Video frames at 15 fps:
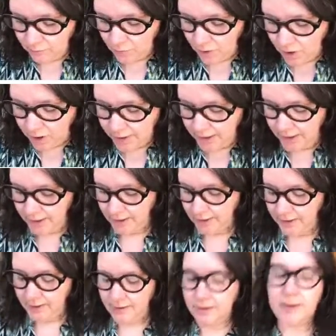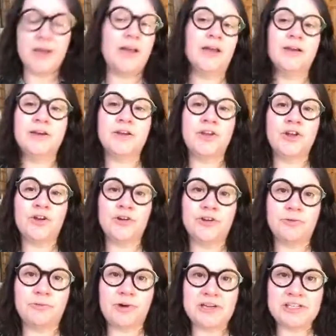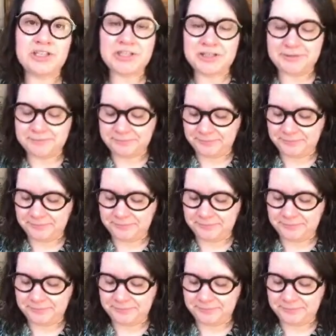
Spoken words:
walking can cure depression.